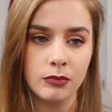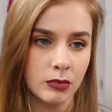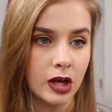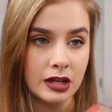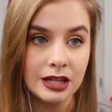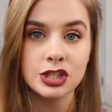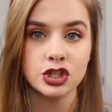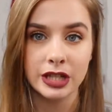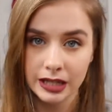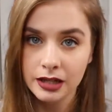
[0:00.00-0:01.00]
Like
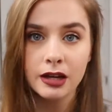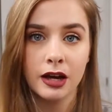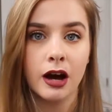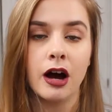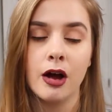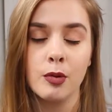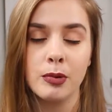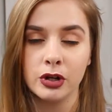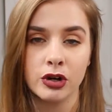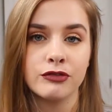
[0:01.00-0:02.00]
literally I will
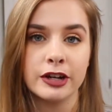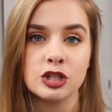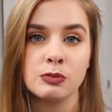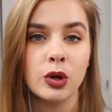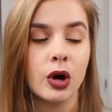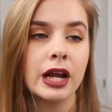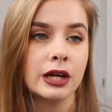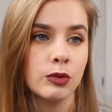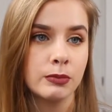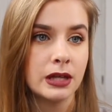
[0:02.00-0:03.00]
put it on a fresh spot and
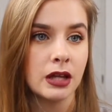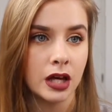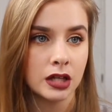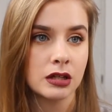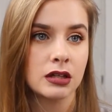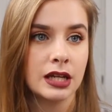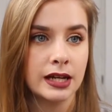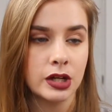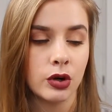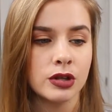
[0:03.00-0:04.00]
it will be like
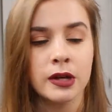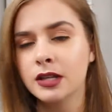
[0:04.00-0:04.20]
nearly gone.